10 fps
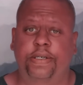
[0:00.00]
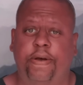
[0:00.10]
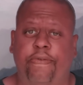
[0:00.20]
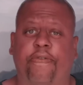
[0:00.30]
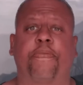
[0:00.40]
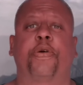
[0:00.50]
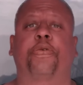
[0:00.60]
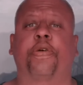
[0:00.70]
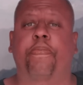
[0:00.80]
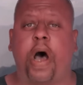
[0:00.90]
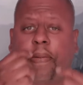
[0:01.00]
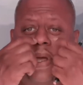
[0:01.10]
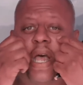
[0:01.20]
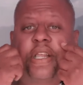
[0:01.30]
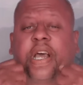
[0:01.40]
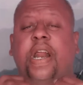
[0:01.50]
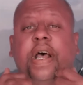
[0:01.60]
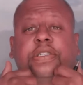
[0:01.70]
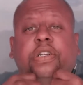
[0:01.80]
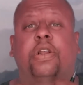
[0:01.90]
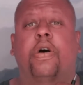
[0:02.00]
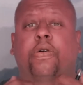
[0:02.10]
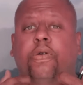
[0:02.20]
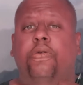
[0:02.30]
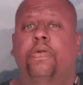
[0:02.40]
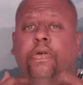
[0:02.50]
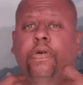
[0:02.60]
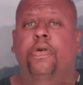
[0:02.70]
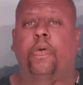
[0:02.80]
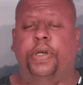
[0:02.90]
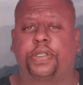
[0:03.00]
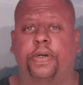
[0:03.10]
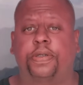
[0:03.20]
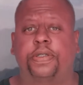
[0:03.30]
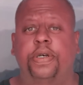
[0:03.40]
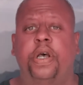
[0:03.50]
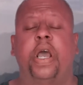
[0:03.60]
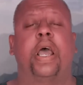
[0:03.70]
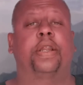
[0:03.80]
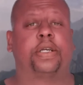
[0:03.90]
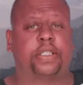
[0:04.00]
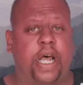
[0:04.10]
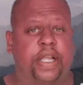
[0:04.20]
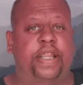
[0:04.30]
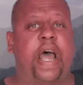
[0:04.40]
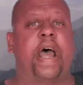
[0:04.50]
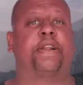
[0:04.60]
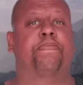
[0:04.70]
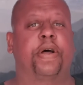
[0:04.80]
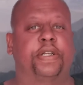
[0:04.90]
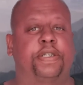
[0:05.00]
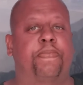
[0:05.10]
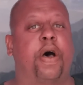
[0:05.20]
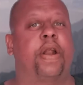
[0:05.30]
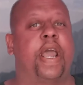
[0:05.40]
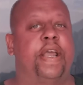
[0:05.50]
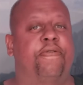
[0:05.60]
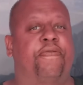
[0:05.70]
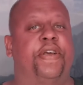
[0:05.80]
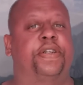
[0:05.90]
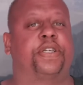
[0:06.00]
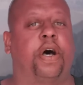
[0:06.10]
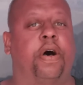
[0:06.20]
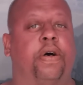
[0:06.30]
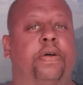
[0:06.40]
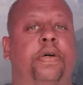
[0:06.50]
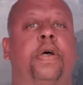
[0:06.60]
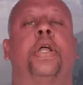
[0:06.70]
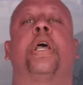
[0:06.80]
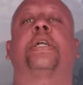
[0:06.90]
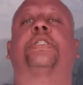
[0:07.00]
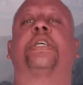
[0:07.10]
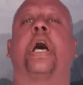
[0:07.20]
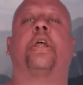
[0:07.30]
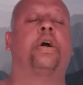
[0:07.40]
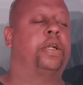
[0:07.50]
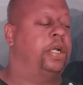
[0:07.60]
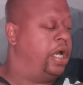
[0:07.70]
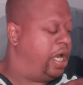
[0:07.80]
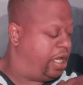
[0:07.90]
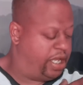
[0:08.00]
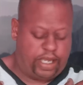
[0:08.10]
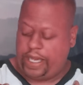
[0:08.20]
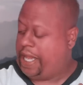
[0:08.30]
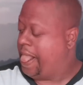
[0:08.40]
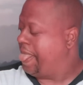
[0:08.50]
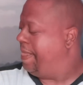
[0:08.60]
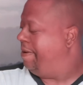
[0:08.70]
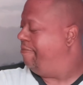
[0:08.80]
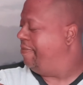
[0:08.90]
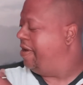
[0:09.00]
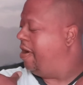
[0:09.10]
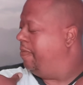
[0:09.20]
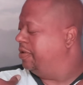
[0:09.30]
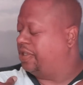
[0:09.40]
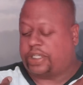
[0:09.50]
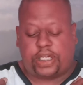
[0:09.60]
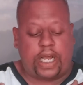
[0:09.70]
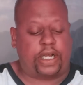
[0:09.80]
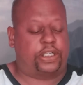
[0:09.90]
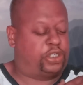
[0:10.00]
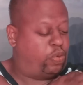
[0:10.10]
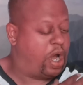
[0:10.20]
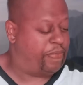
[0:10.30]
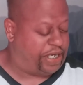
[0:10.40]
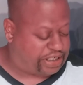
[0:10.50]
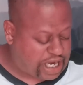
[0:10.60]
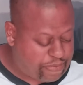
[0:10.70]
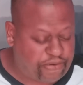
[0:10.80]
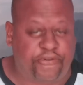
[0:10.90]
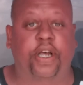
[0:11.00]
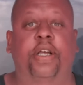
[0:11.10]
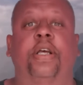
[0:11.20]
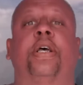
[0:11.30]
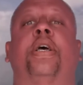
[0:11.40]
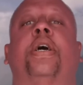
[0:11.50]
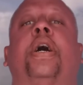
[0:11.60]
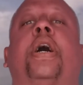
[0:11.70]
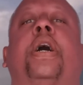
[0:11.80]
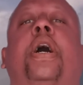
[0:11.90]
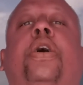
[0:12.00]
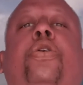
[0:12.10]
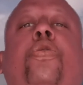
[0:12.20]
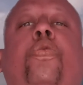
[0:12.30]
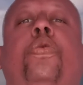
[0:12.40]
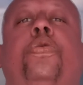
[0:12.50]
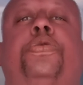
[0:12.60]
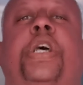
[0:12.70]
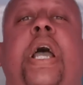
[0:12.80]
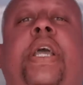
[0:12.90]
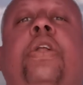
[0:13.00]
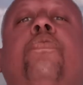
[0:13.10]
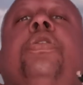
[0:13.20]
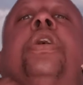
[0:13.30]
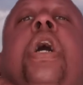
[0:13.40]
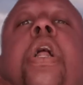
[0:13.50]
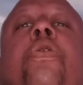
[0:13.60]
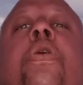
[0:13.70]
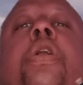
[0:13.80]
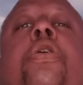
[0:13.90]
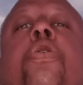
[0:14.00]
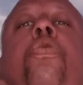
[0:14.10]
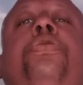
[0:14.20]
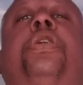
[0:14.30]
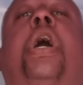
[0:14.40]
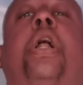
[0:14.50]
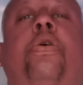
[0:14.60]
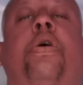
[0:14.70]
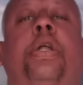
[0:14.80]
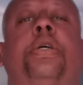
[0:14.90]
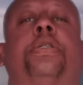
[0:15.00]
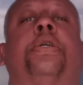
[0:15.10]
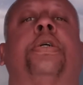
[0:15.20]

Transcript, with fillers: You're familiar with the bobcat that kind of has the longer whiskers? It looks like that, but it's about eight feet tall. It's got on, it almost looks like a swami type of a, a, a guru jacket with a collar on, a golden collar on it.